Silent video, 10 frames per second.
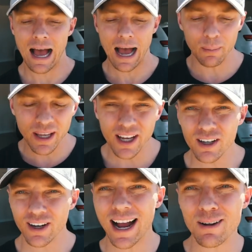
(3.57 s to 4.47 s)
I'm
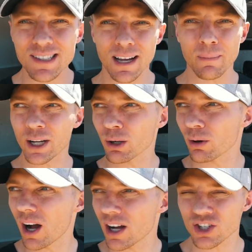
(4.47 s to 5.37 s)
here outside my
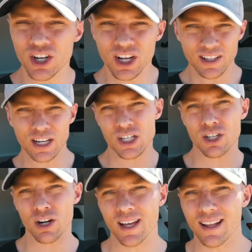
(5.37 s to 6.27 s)
garage. Did I just
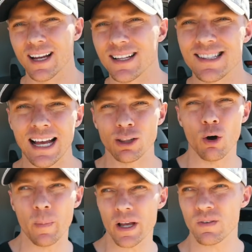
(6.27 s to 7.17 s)
start that like a Tai
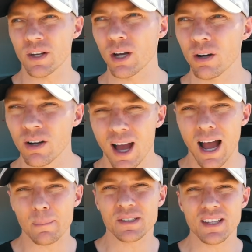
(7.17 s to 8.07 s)
Lopez video?
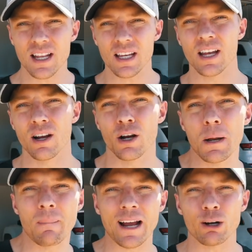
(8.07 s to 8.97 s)
I'm standing here in my